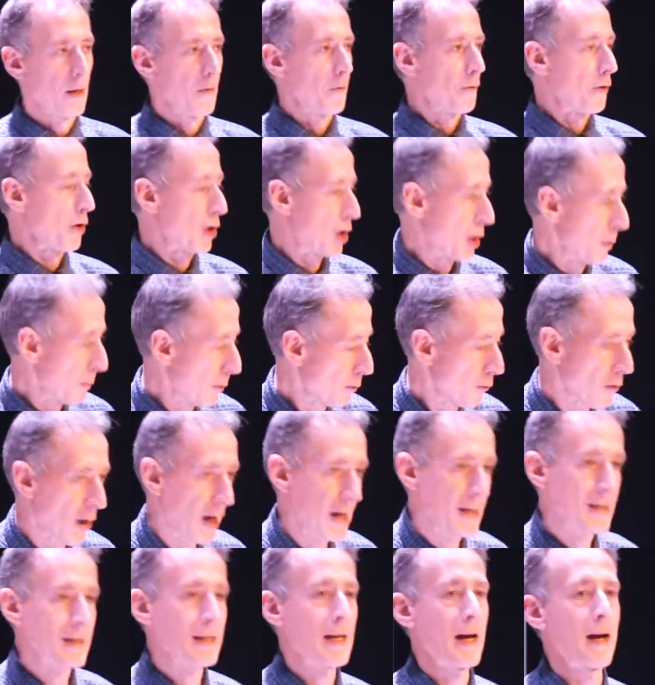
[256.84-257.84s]
The Human
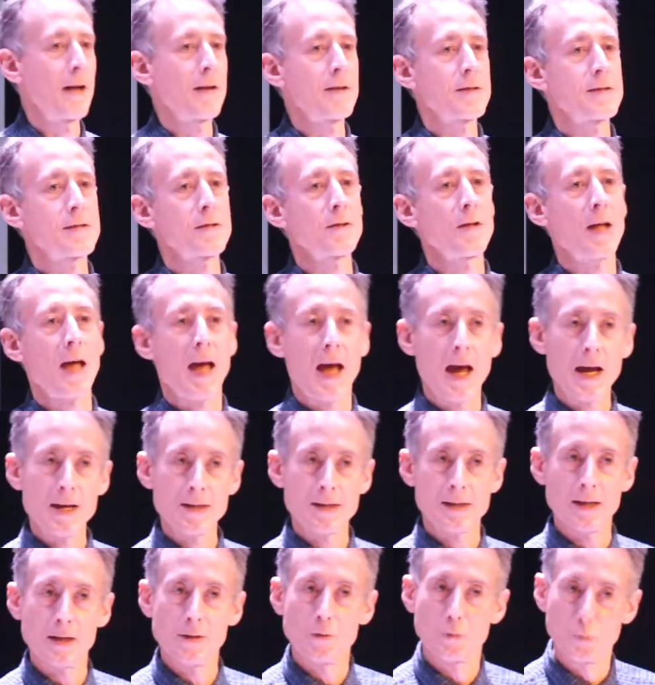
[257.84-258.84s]
Rights Council
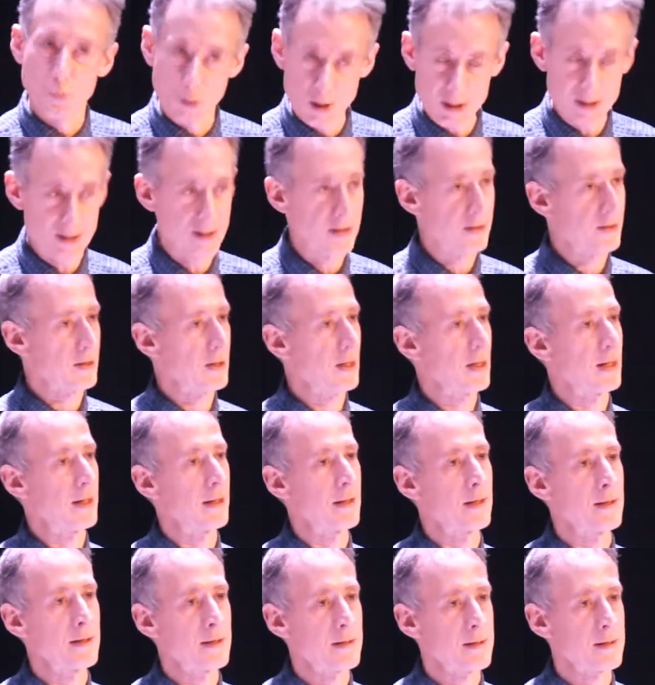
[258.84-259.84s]
has in recent
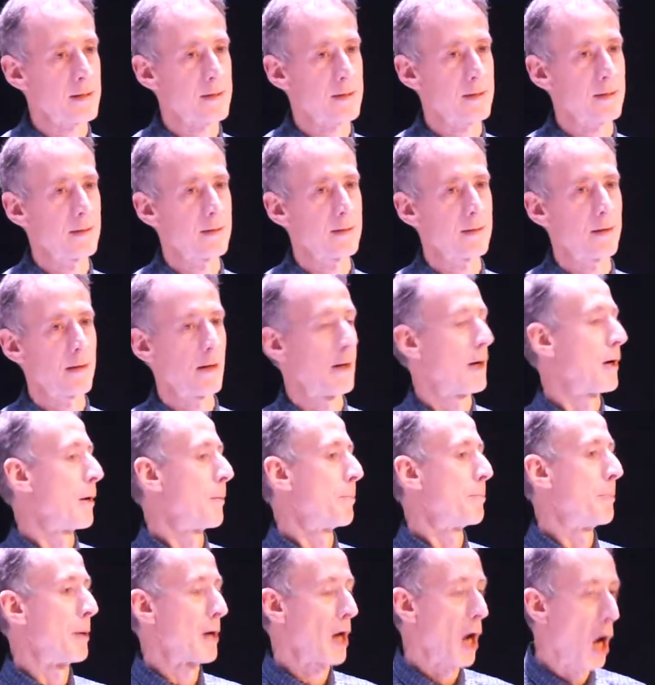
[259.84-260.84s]
years,
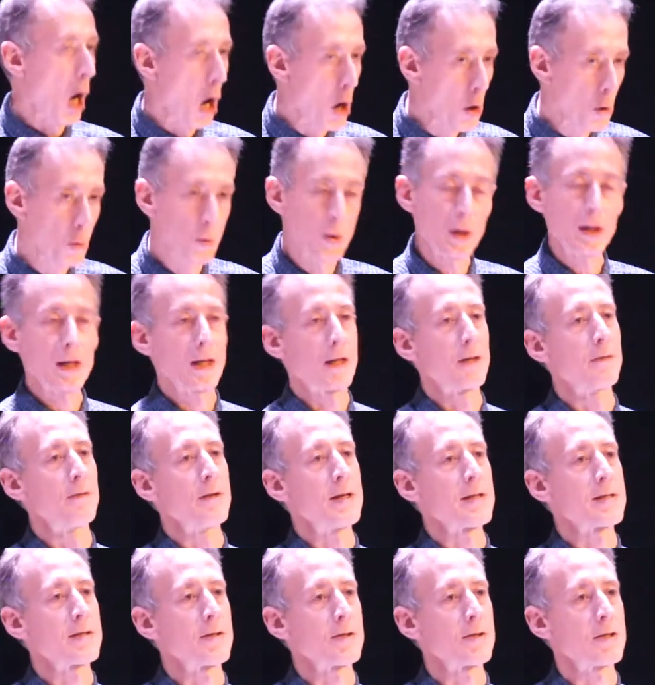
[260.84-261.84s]
but only in
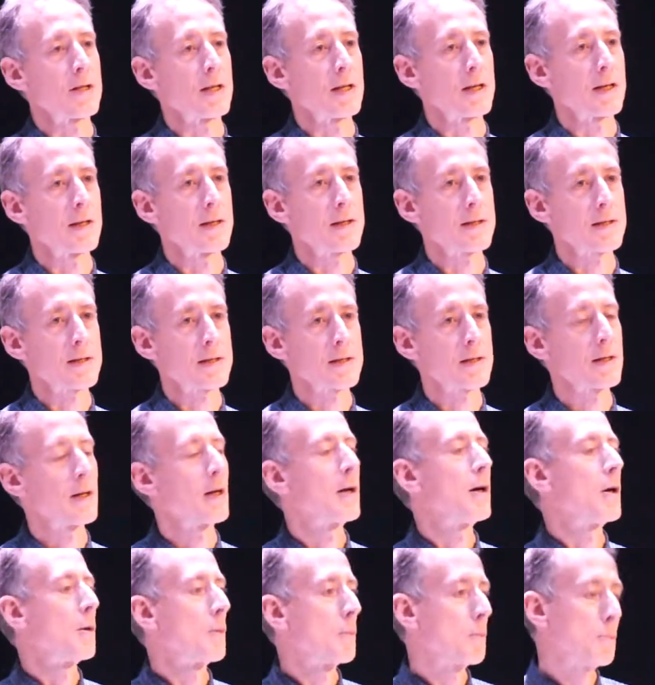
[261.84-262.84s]
recent years,
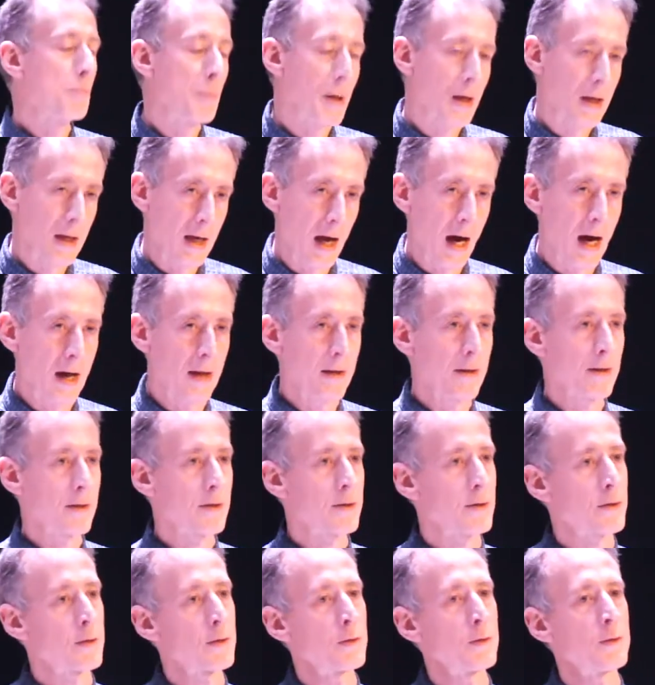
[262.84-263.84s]
begun
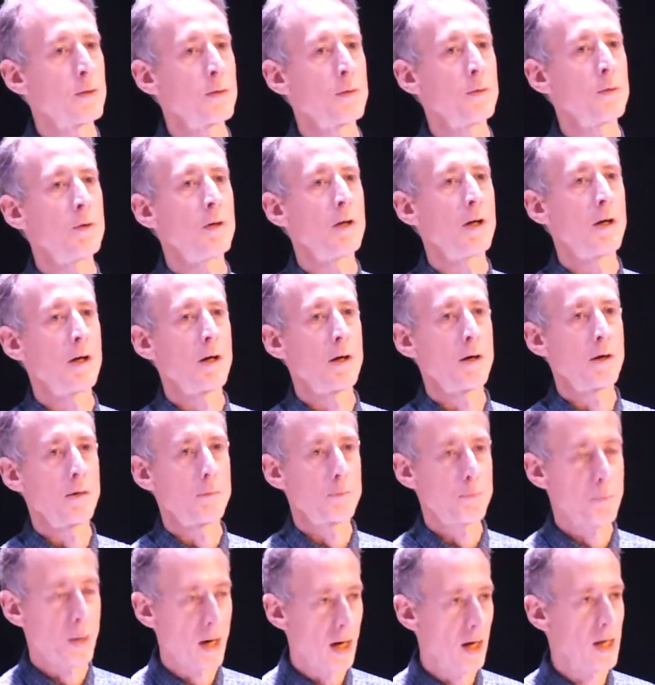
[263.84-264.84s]
to
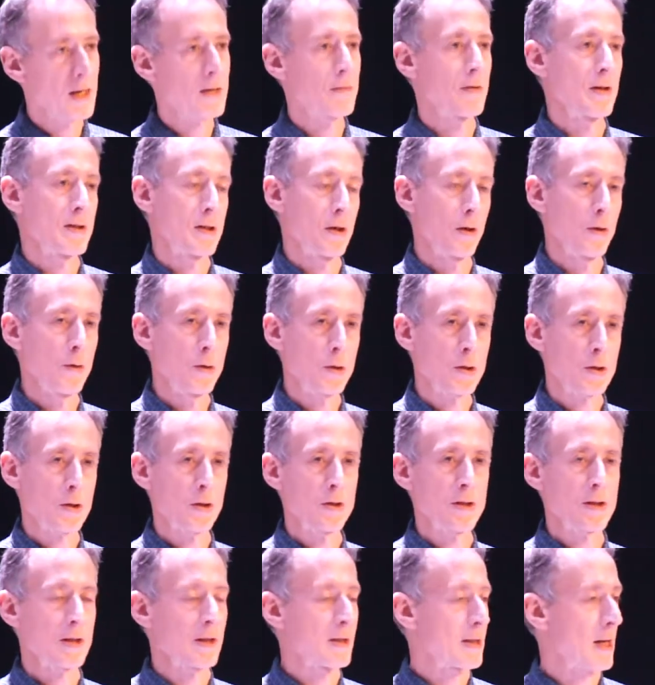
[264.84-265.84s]
pass
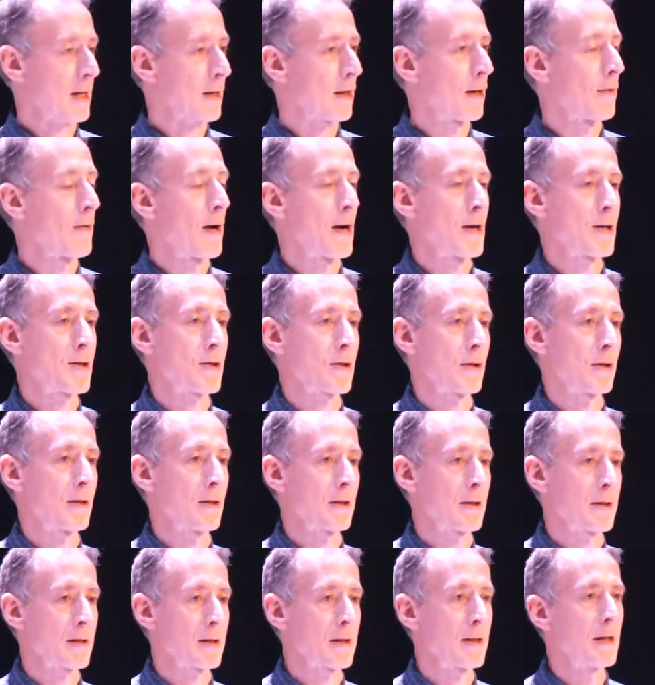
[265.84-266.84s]
resolutions and
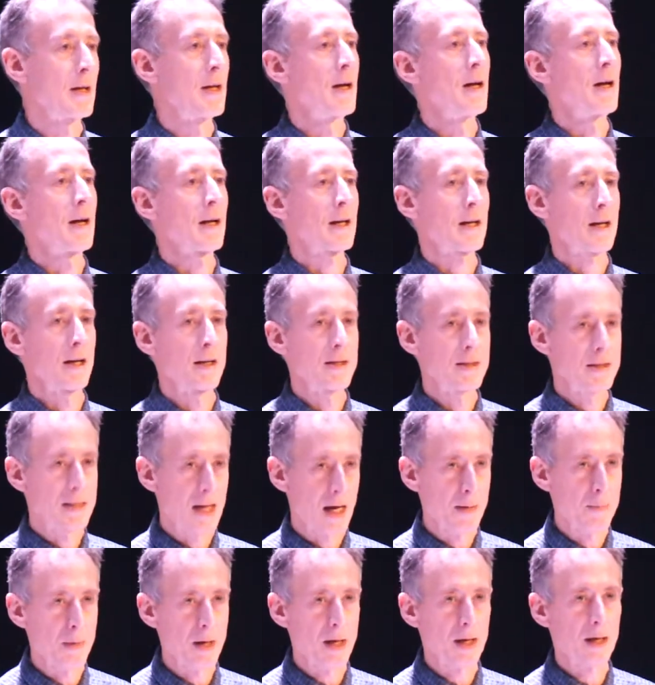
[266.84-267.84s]
declarations
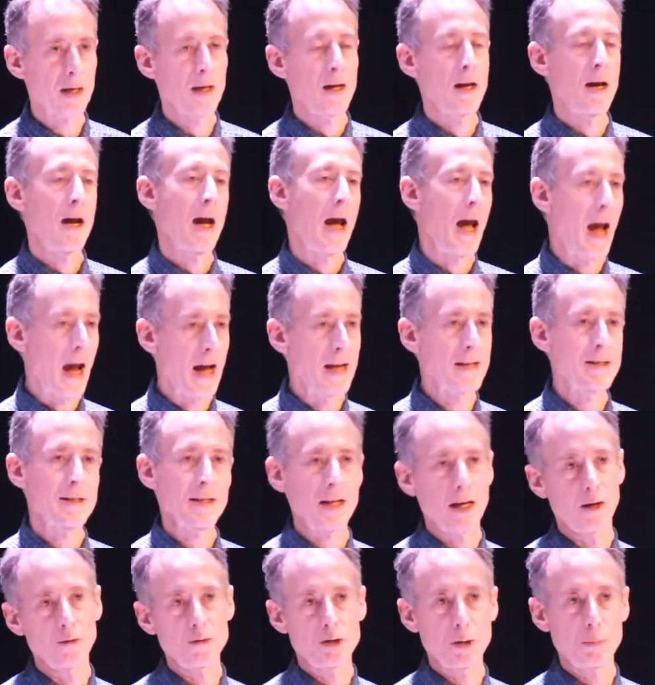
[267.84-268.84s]
condemning
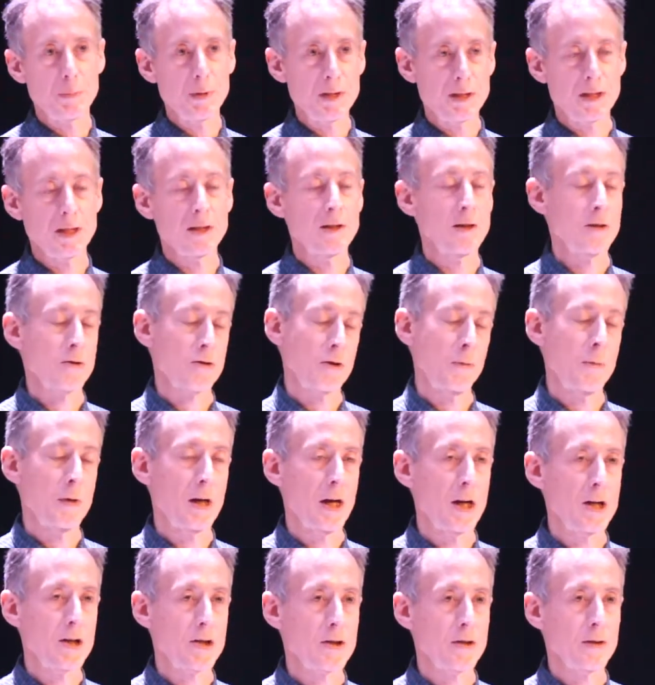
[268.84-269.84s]
anti-LGBT
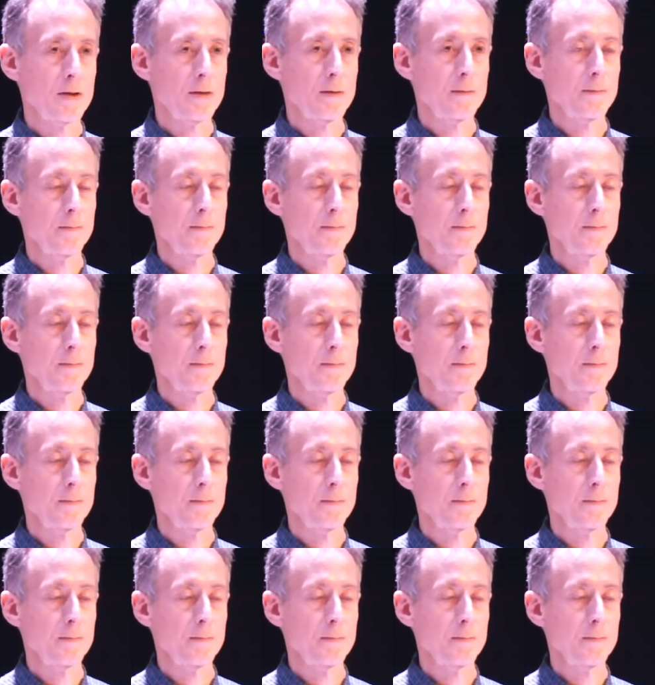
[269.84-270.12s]
discrimination